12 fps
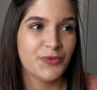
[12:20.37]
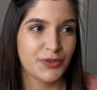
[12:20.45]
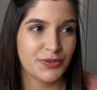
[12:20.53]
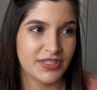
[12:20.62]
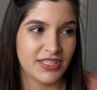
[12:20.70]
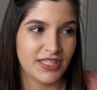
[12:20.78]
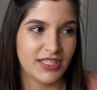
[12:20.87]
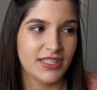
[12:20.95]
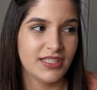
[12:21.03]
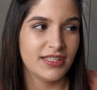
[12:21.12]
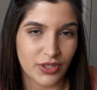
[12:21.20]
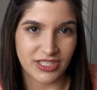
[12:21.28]
to
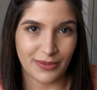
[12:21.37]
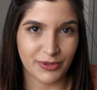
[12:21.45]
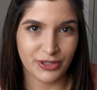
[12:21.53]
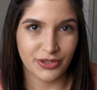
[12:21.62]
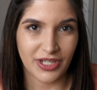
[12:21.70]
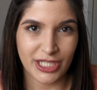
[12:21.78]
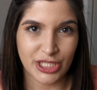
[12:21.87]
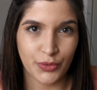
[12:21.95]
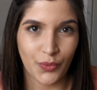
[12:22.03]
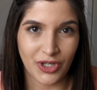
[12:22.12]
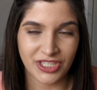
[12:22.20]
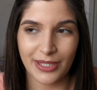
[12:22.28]
see what temperature I
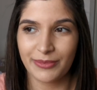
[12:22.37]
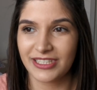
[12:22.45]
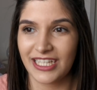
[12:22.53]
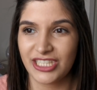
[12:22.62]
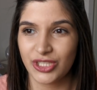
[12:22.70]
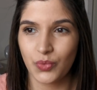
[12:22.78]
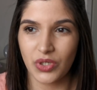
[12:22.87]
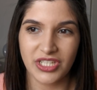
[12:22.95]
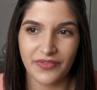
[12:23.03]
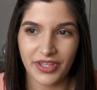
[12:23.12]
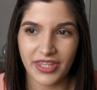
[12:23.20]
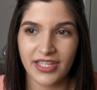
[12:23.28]
should wash them because I just
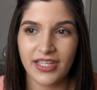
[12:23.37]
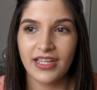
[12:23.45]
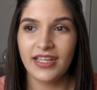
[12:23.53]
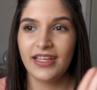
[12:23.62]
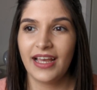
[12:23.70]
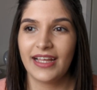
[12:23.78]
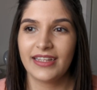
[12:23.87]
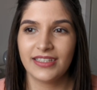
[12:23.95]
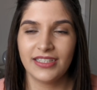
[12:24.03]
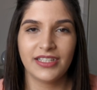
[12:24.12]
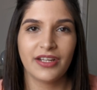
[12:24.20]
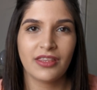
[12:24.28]
wash everything at
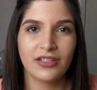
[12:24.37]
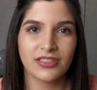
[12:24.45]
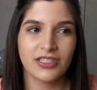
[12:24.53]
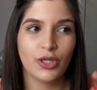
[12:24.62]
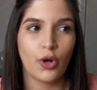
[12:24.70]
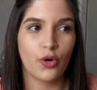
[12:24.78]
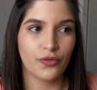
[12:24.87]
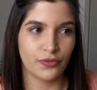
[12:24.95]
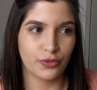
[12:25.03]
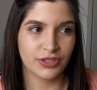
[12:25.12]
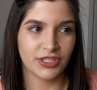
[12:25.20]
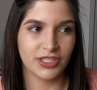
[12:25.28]
either 30 or
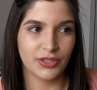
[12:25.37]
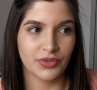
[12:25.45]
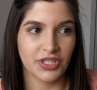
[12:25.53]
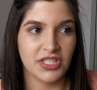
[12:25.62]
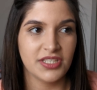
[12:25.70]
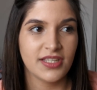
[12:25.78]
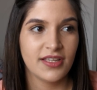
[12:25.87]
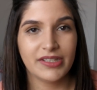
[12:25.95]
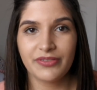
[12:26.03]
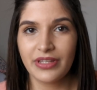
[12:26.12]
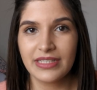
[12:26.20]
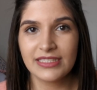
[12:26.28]
40 degrees and
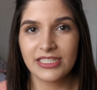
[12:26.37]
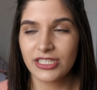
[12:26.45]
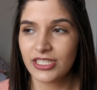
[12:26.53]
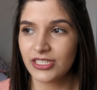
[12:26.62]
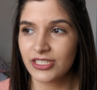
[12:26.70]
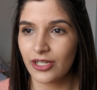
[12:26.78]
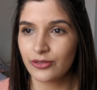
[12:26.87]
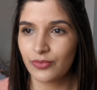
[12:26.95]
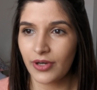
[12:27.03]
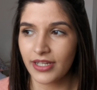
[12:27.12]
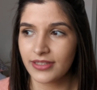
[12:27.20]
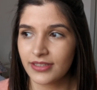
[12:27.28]
everything just turns out
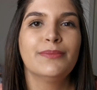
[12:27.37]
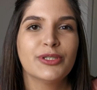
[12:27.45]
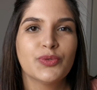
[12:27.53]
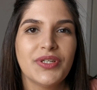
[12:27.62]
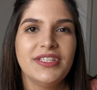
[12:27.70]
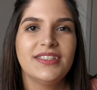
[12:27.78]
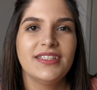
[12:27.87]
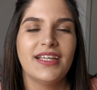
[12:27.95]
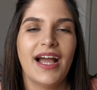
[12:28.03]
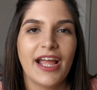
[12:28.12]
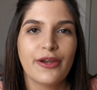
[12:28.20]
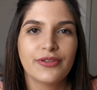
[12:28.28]
right. Number
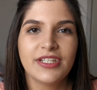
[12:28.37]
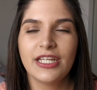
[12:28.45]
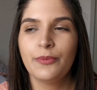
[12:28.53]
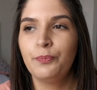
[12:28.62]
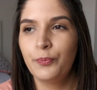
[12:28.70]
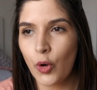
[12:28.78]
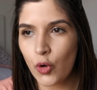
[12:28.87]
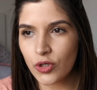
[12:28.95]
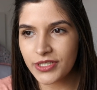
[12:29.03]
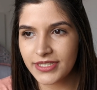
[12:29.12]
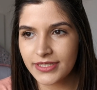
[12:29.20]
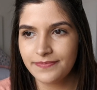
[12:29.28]
20, ironing
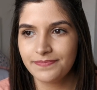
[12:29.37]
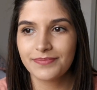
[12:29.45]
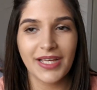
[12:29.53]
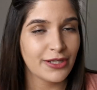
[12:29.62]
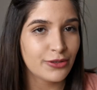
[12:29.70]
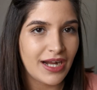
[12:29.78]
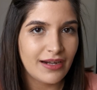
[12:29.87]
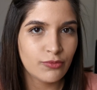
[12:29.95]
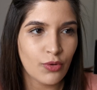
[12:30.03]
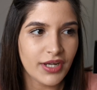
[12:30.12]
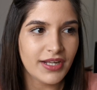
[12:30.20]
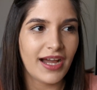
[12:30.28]
board. I don't have
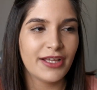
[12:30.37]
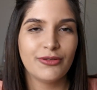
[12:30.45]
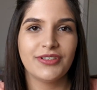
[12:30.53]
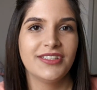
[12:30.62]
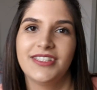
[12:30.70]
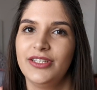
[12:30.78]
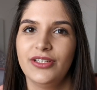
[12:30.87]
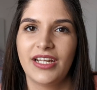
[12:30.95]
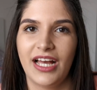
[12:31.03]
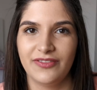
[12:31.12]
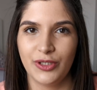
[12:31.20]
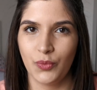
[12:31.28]
one. I don't intend on
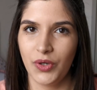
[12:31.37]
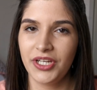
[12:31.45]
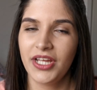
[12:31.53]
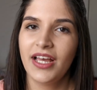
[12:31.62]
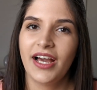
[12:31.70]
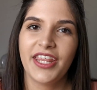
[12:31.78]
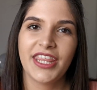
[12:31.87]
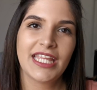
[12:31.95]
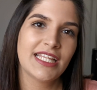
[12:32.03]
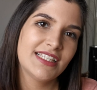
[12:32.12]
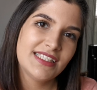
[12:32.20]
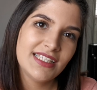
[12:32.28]
having one. I
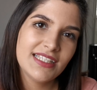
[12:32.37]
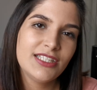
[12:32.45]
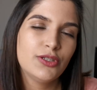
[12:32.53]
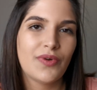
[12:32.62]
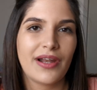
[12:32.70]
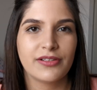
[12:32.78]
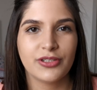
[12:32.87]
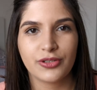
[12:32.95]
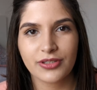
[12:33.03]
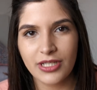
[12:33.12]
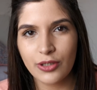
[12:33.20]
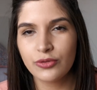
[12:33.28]
think it's silly to iron
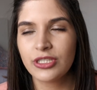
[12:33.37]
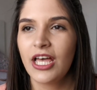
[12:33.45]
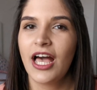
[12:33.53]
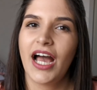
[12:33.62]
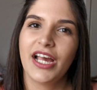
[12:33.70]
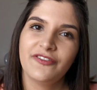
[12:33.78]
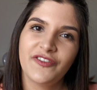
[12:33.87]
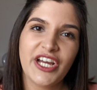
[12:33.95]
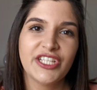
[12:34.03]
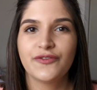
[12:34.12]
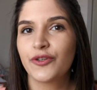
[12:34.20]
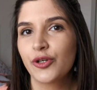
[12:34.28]
your clothes. I
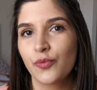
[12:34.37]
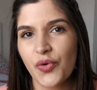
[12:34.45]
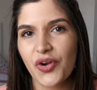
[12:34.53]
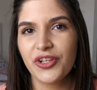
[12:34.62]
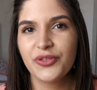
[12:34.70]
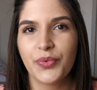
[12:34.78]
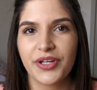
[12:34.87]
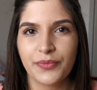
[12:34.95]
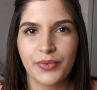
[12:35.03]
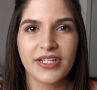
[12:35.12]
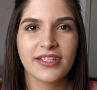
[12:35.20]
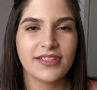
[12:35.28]
fight for a world where
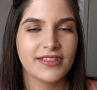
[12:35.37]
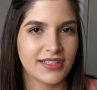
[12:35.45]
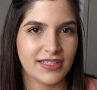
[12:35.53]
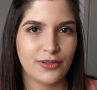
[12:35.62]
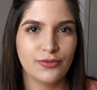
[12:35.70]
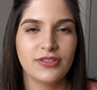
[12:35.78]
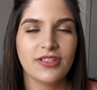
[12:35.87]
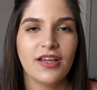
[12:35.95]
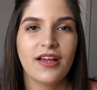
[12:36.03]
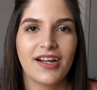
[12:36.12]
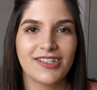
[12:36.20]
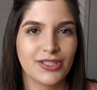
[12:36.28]
wrinkled clothes
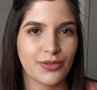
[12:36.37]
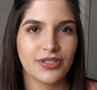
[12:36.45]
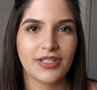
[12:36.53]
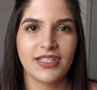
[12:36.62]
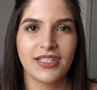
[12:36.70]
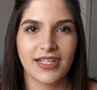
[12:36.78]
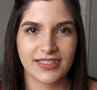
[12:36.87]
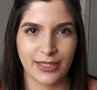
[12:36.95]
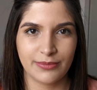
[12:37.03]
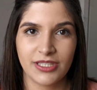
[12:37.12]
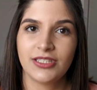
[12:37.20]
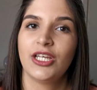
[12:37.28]
are socially
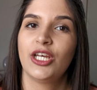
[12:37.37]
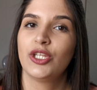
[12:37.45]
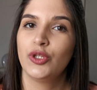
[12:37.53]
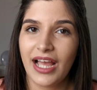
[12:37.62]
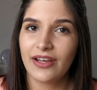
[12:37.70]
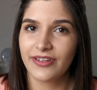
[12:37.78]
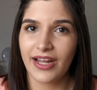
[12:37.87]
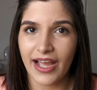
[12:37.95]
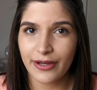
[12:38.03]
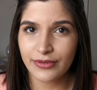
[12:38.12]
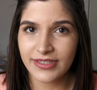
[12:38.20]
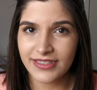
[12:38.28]
accepted. Do I have an
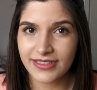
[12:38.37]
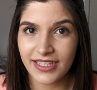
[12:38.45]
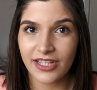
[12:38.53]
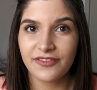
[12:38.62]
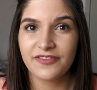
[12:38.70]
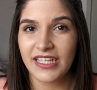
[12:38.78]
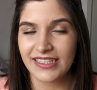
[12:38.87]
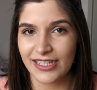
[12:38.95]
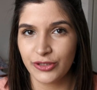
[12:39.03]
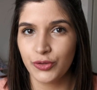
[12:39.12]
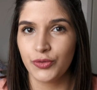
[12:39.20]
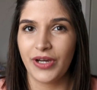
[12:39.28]
iron itself? Yes,
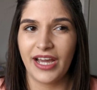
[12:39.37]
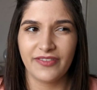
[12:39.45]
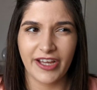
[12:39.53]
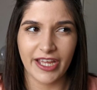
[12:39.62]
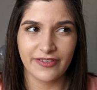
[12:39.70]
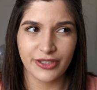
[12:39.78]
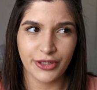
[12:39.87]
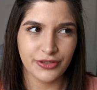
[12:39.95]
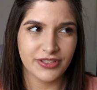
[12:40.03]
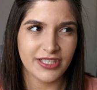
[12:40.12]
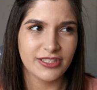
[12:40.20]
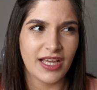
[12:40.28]
I do. Have I ever
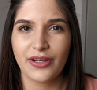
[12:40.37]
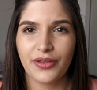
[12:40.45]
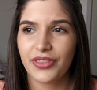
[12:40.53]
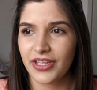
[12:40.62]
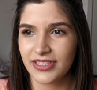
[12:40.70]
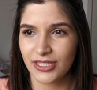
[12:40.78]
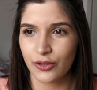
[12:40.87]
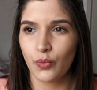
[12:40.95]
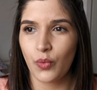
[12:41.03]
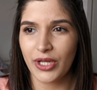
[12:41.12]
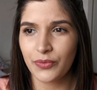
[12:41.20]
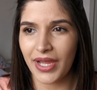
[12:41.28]
used it? I don't think so.
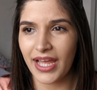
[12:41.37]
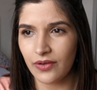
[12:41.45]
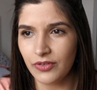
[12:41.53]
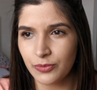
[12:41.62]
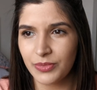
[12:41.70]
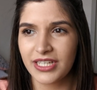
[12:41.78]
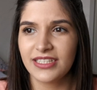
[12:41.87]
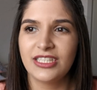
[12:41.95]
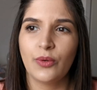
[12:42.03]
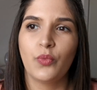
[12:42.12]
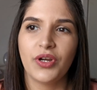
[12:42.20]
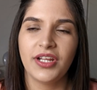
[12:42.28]
Why do I have it? Because
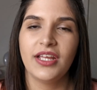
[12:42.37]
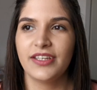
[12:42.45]
someone